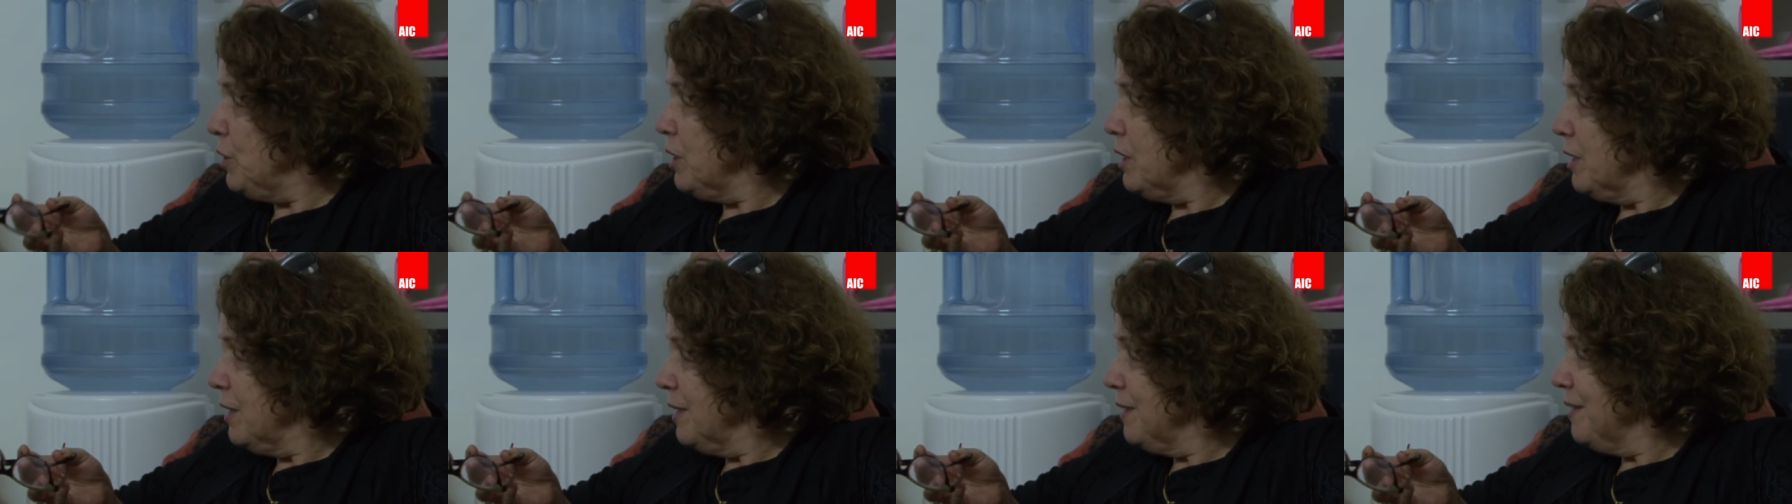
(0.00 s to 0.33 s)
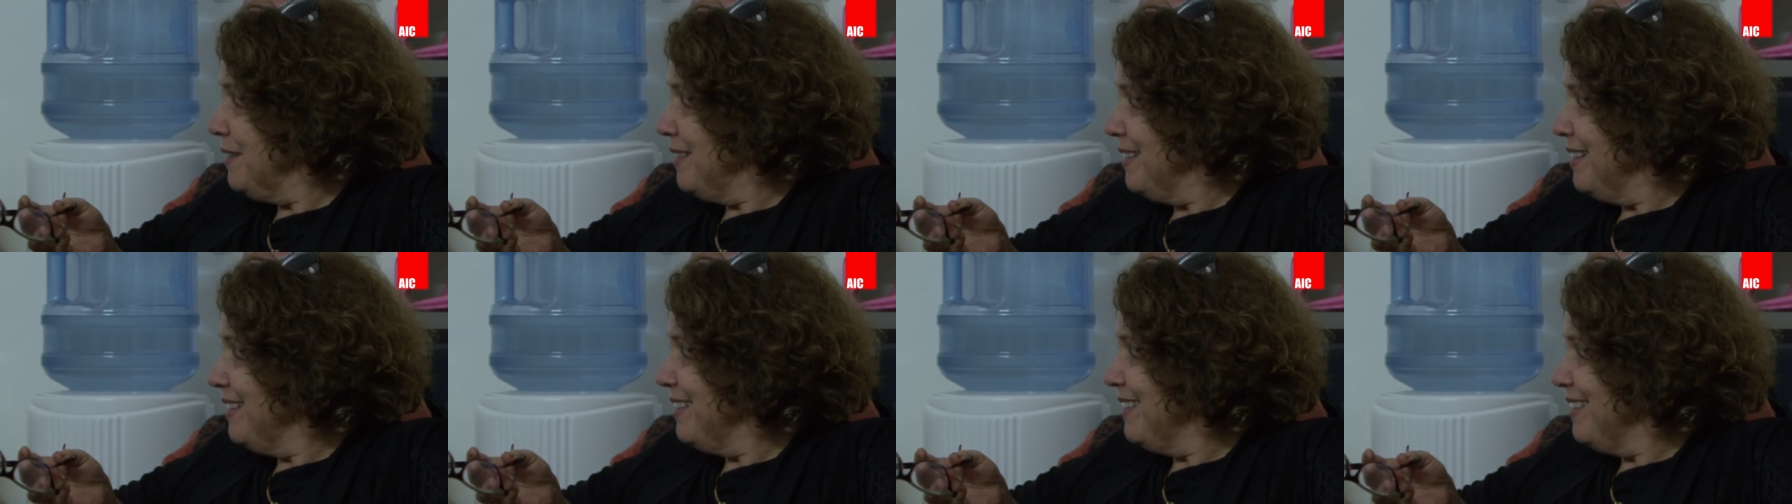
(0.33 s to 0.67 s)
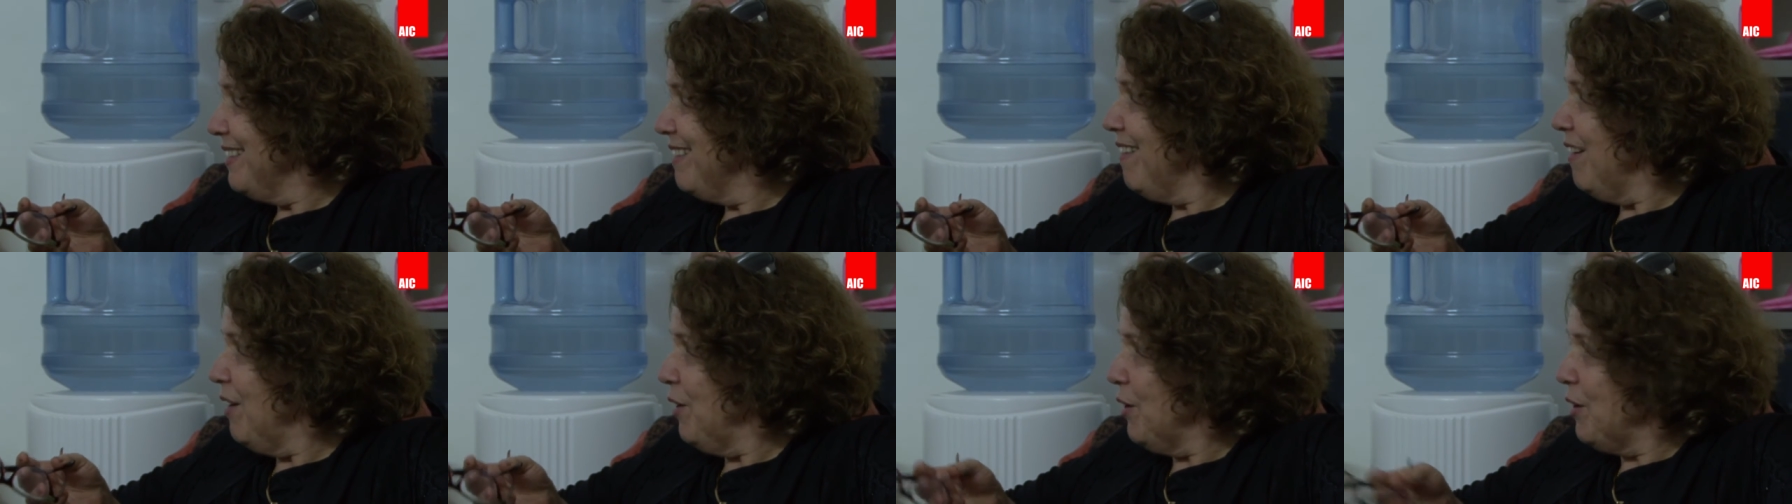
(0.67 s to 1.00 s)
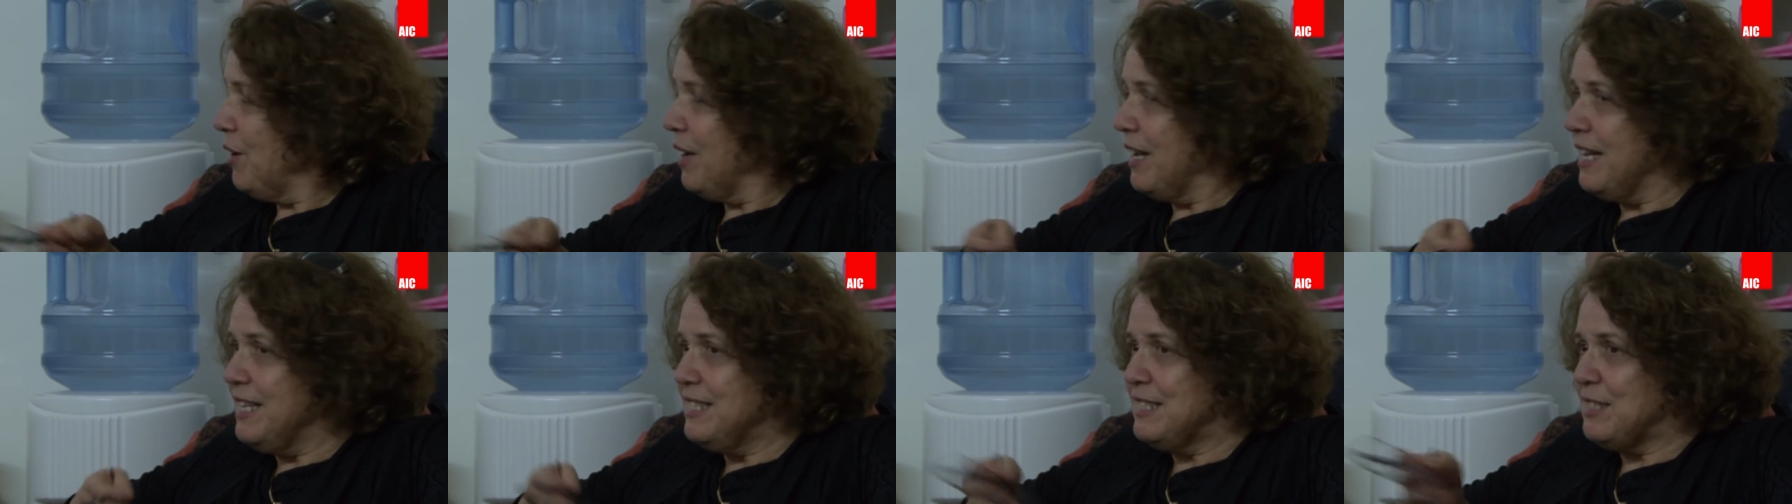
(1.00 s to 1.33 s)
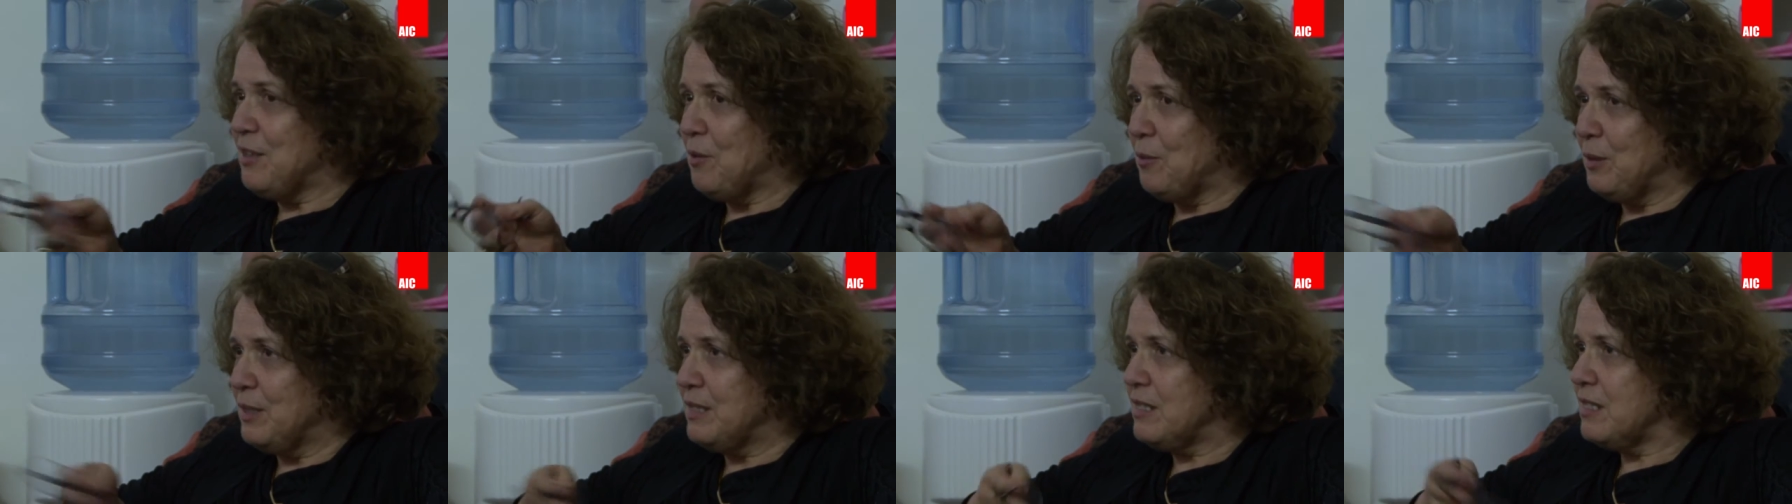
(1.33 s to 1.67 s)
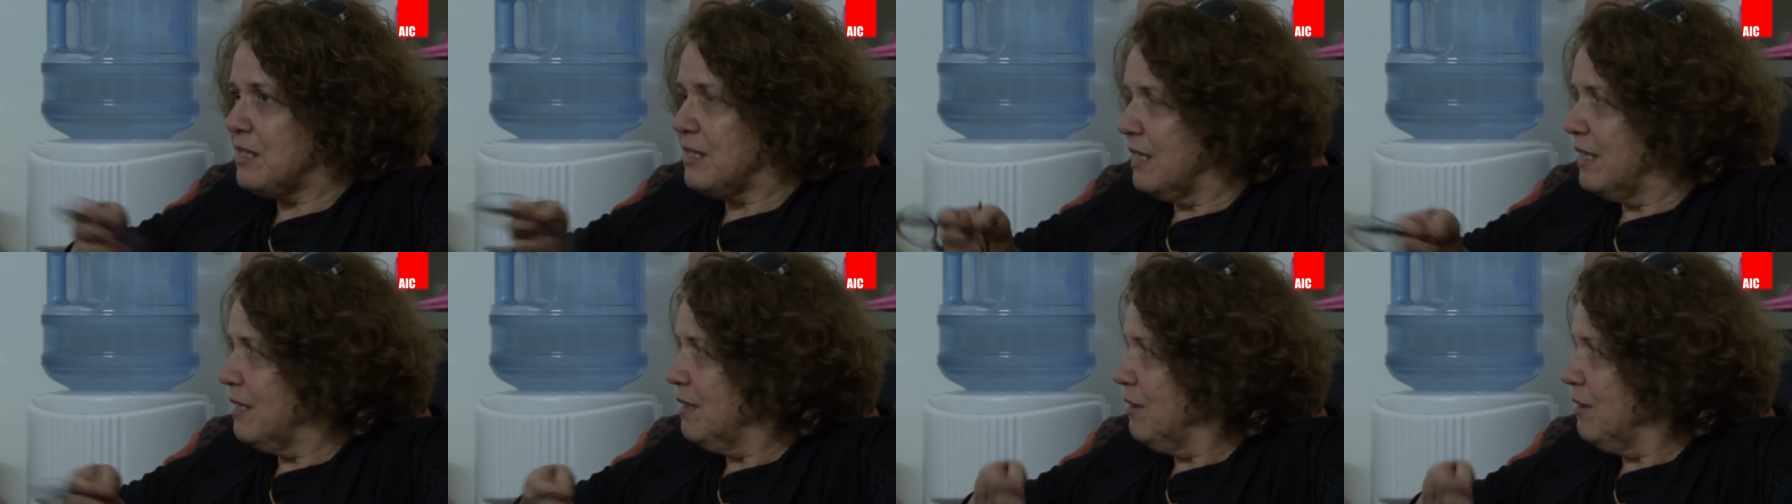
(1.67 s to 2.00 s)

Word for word: Mm-hmm. Okay, so it's, uh,